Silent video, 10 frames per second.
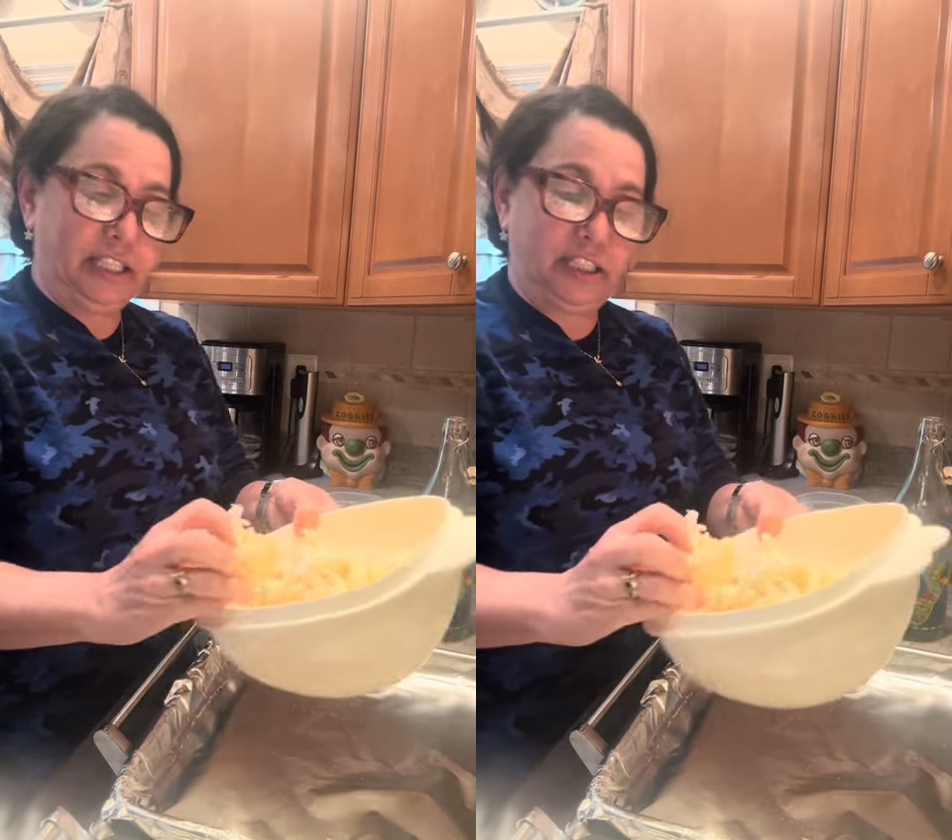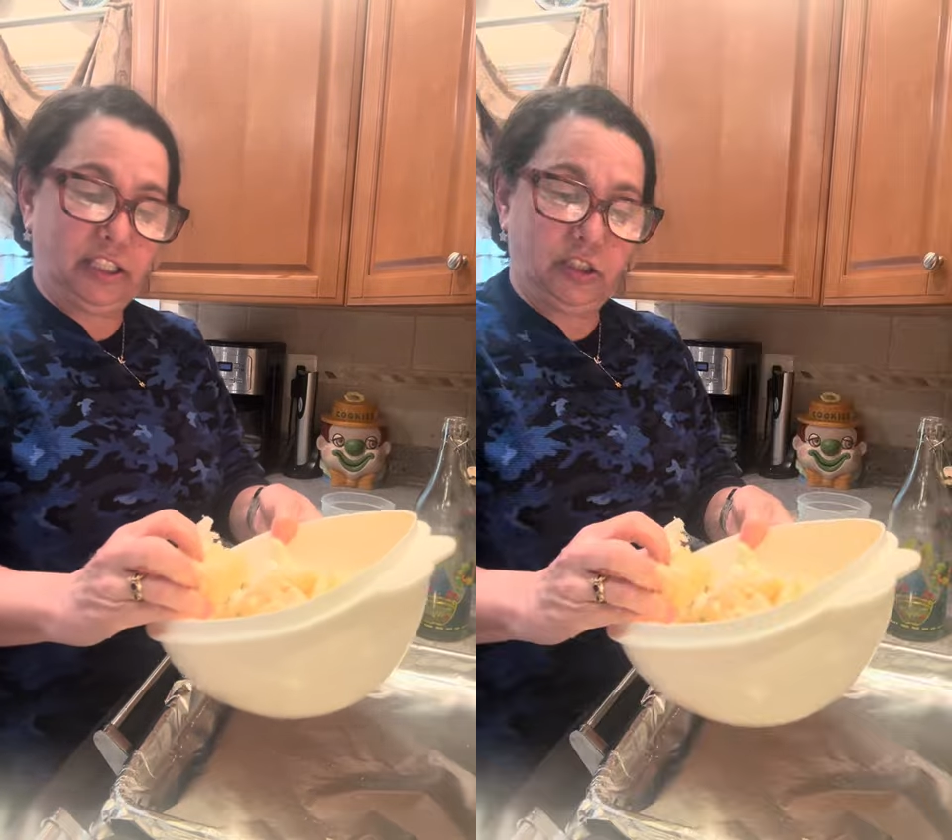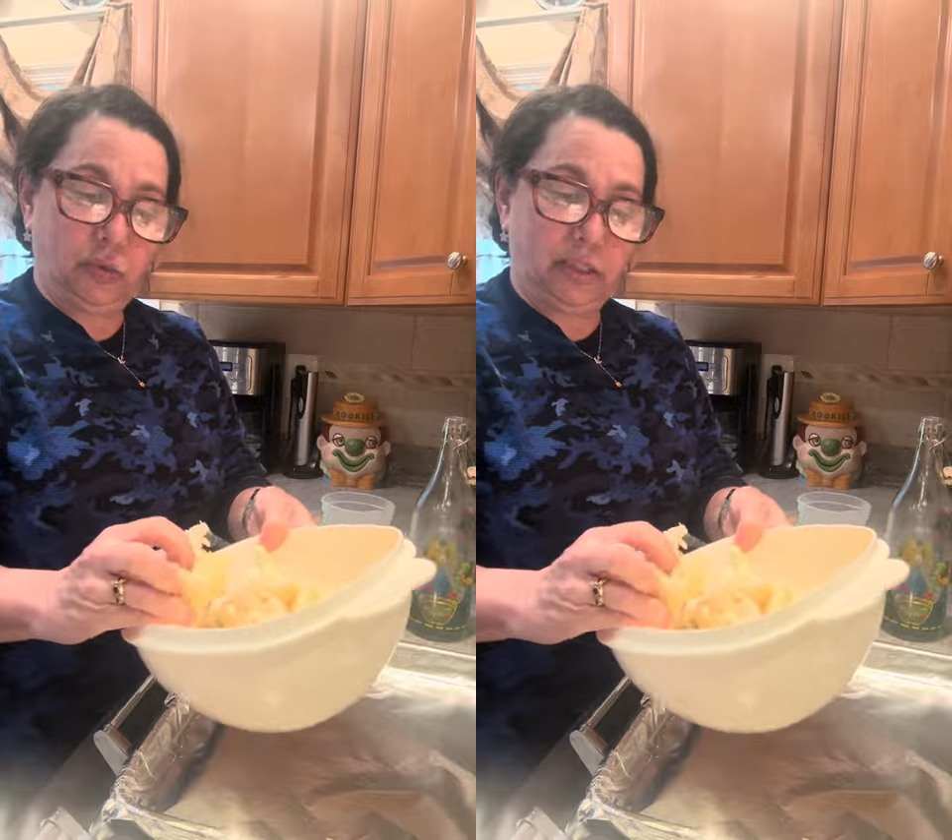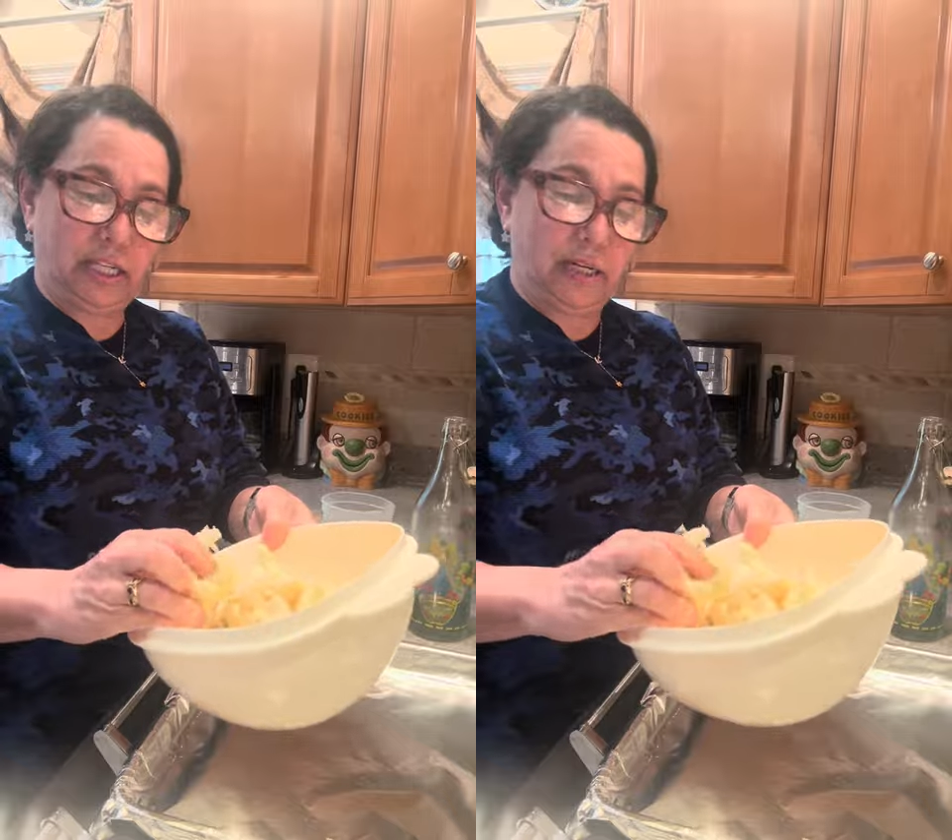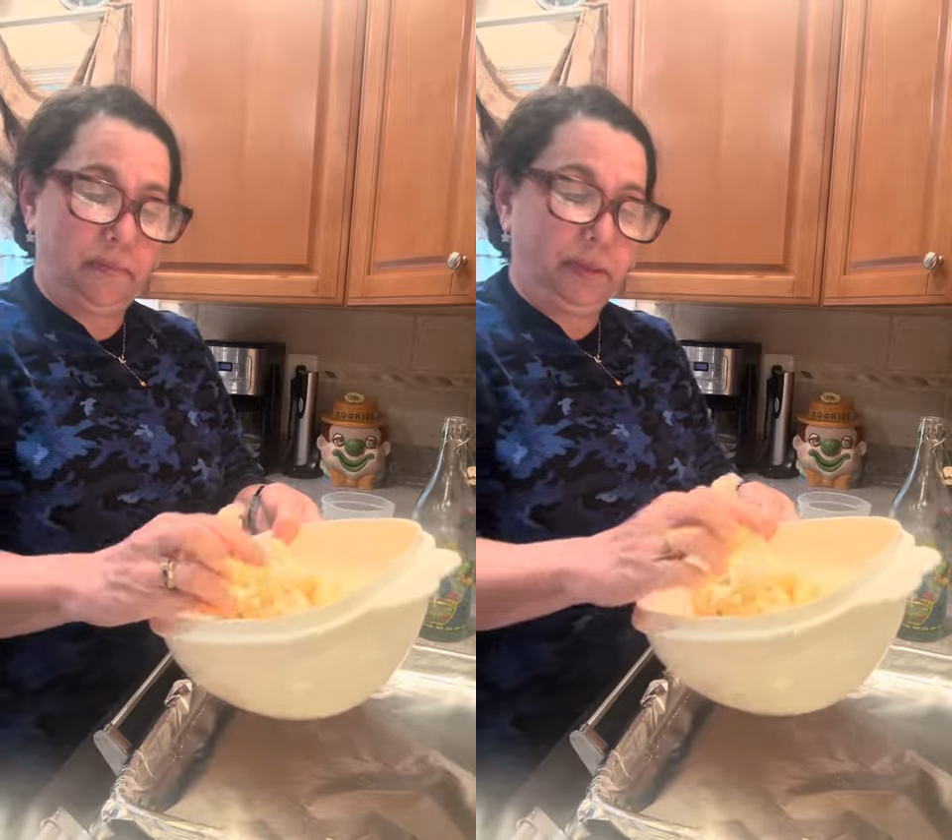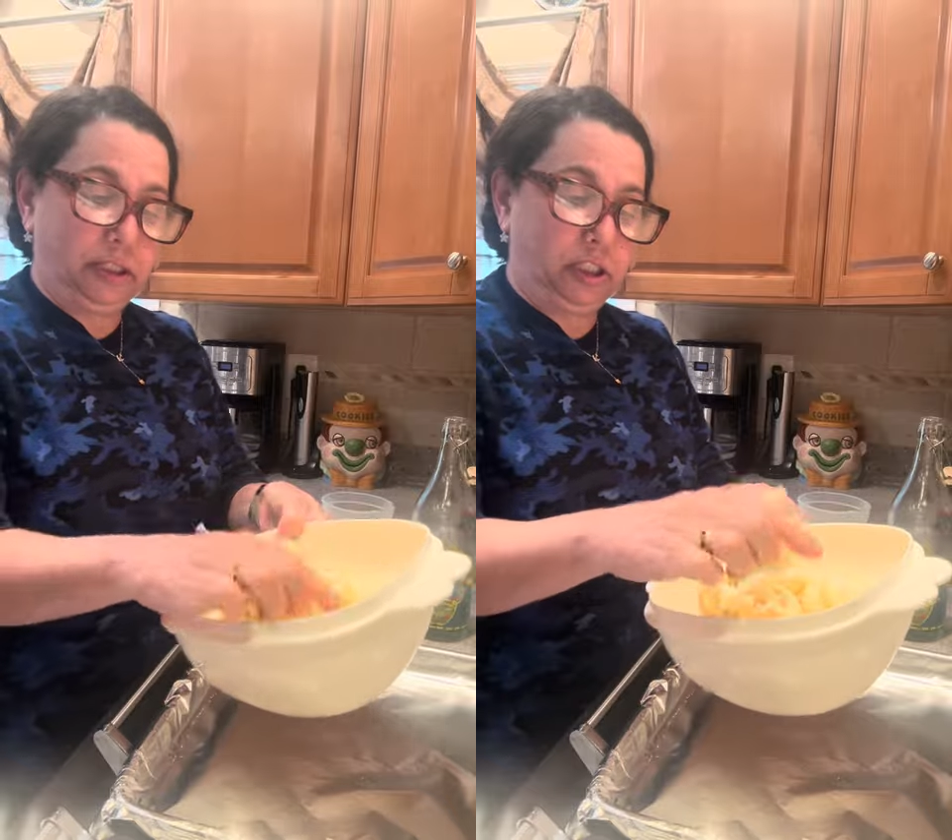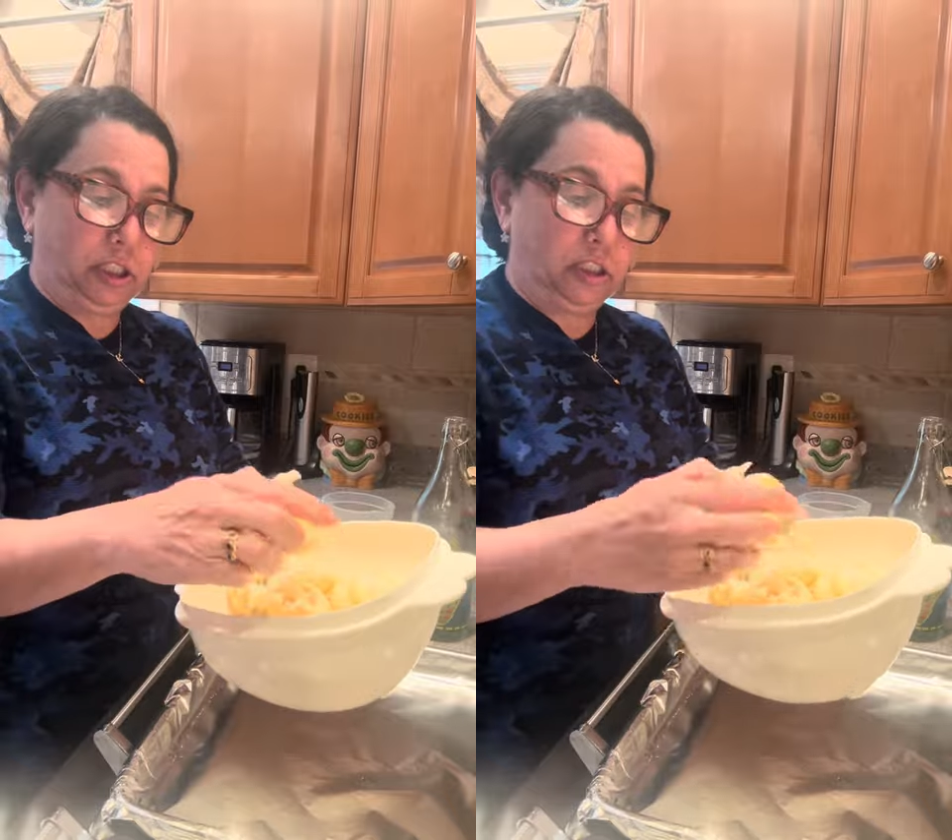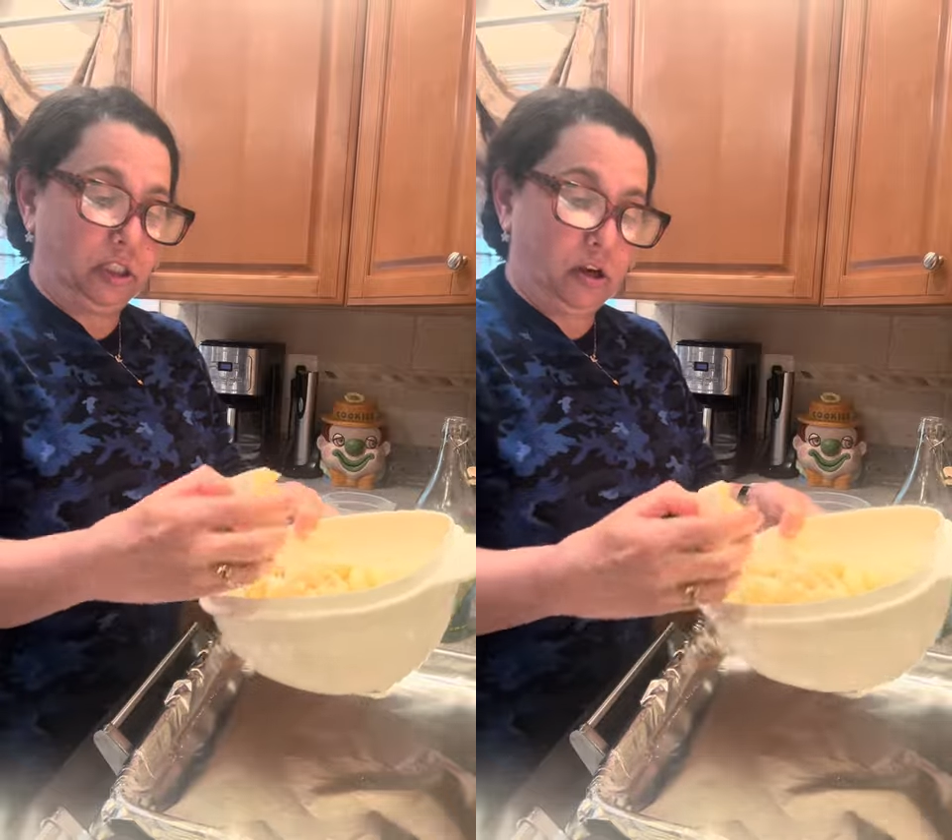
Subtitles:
see this one's got a big chunk of